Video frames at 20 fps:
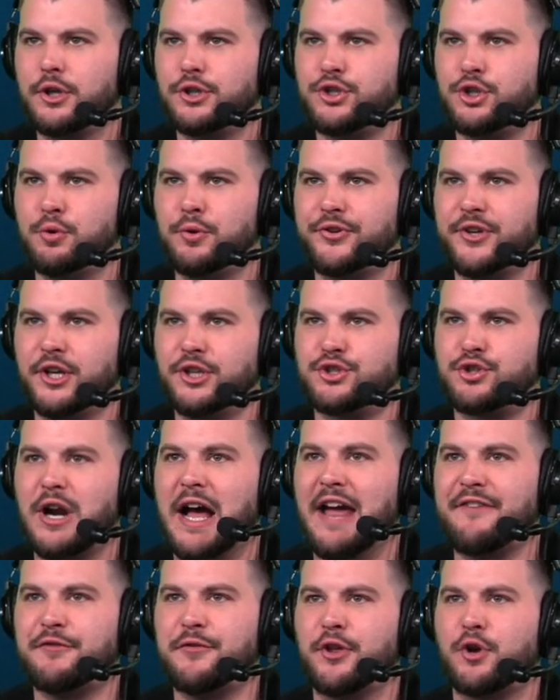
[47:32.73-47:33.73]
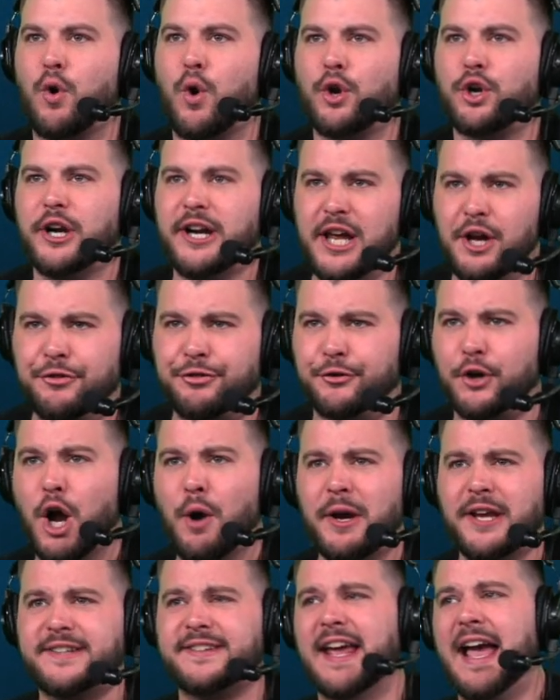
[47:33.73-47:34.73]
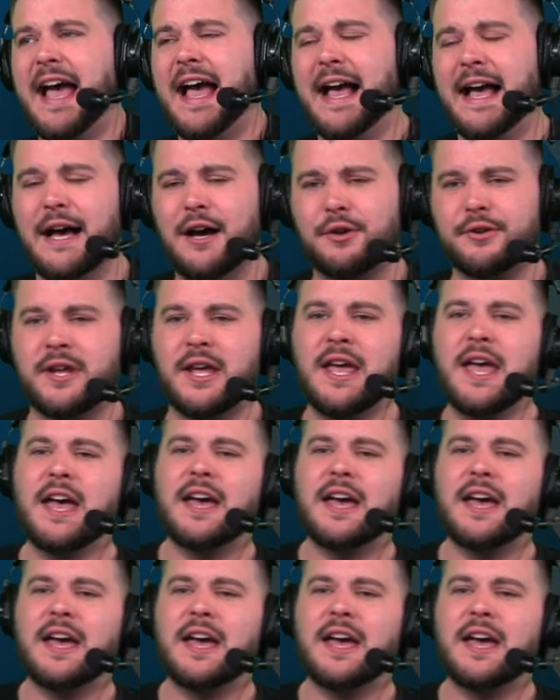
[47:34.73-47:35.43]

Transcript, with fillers: Achiuwa's going to drive from the corner, and he'll throw it down.